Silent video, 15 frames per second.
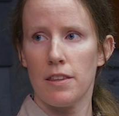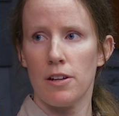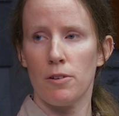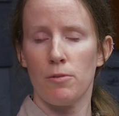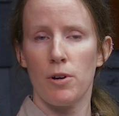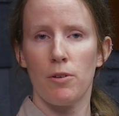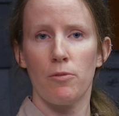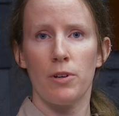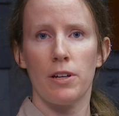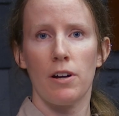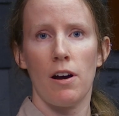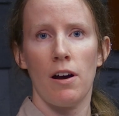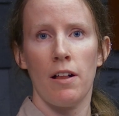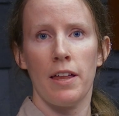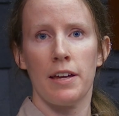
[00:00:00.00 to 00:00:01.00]
They're what we
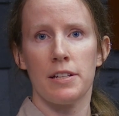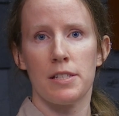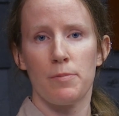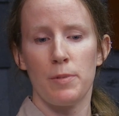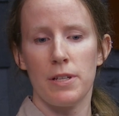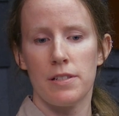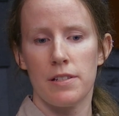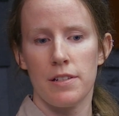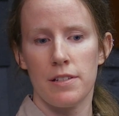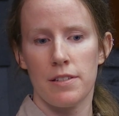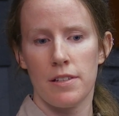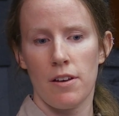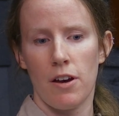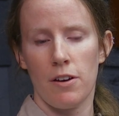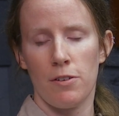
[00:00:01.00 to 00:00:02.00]
call a
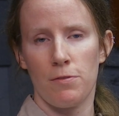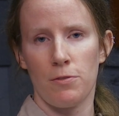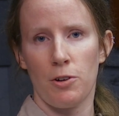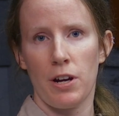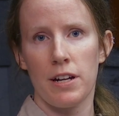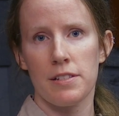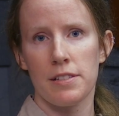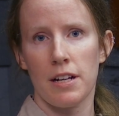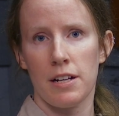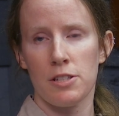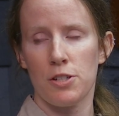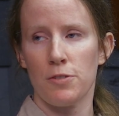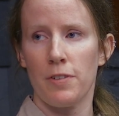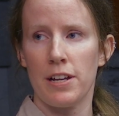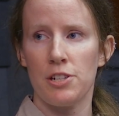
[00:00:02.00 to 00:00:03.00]
species of greatest
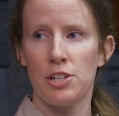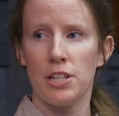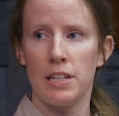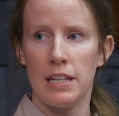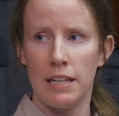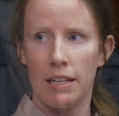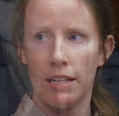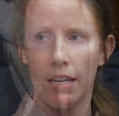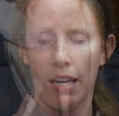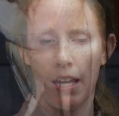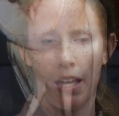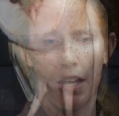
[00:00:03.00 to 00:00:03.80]
conservation need,